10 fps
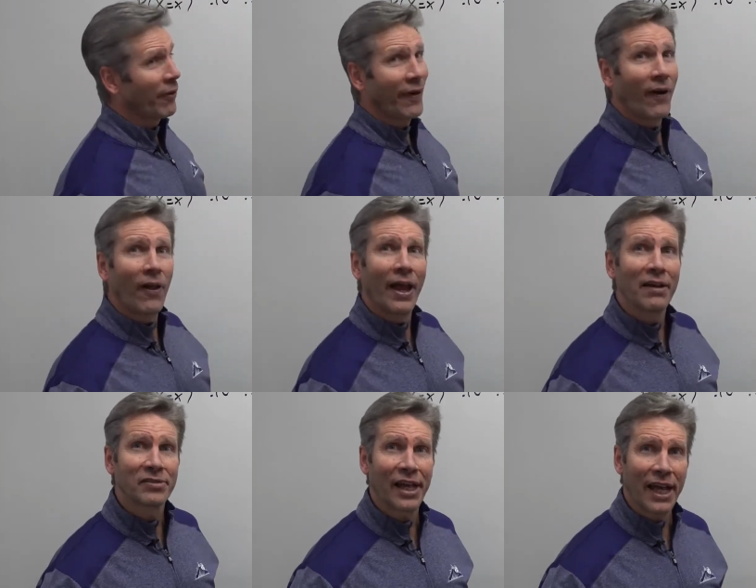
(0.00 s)
they all
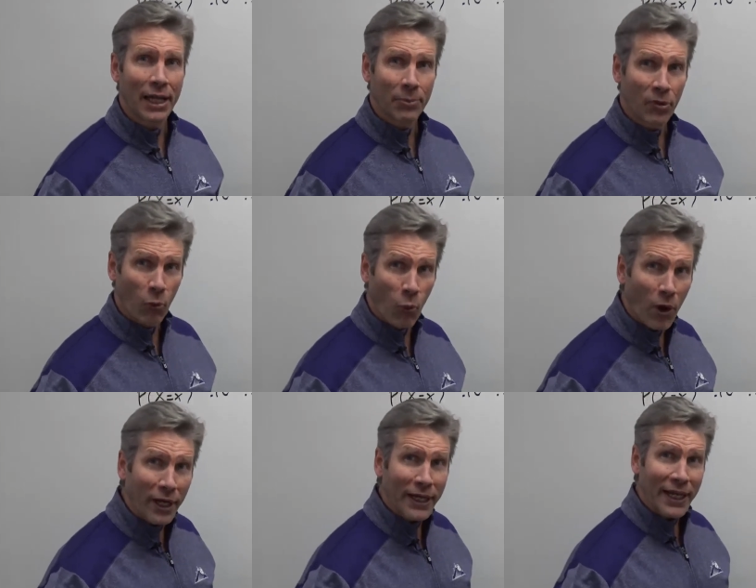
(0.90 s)
have to add up to
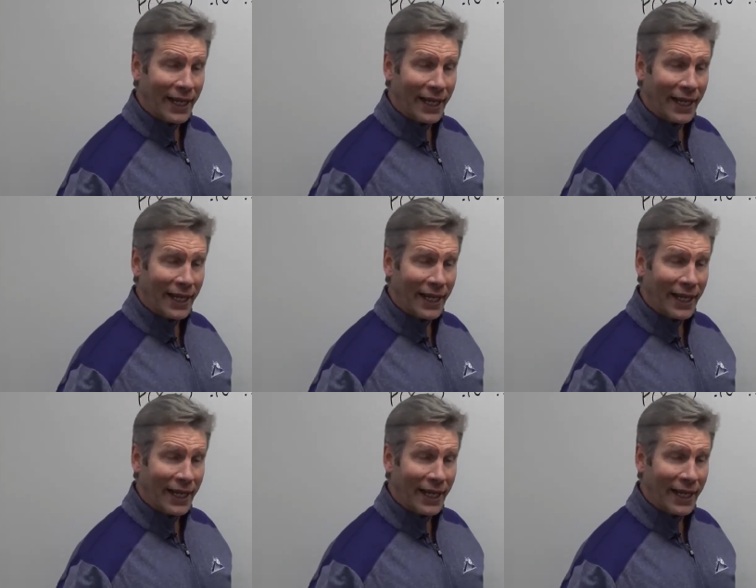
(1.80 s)
1,